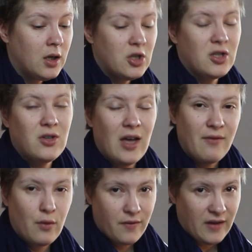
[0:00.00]
just to
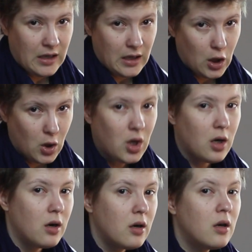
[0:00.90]
have a fade
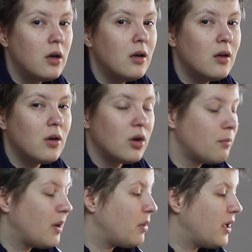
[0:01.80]
look on
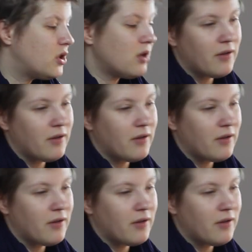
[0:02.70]
my page.